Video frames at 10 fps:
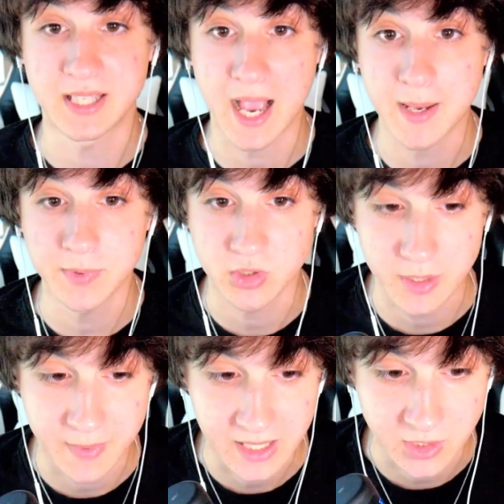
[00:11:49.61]
I'm
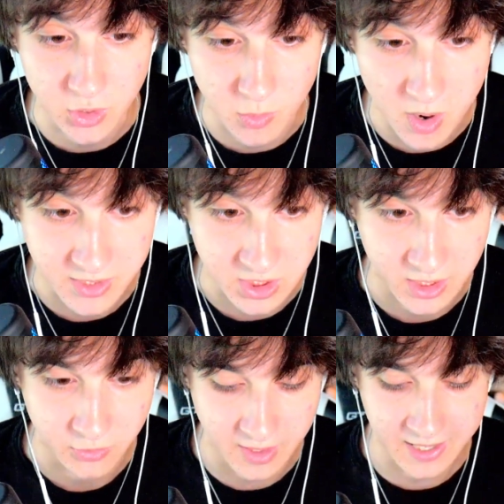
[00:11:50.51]
streaming and you're watching,
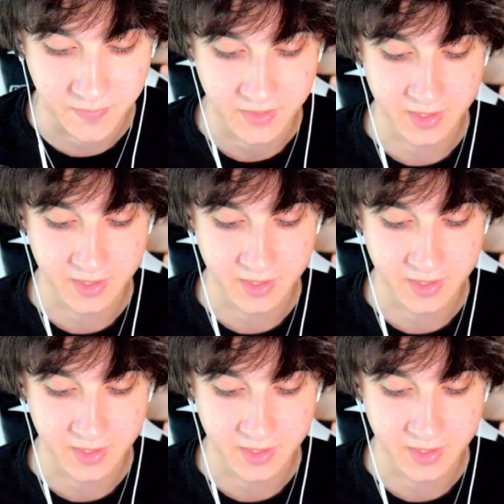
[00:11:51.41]
right?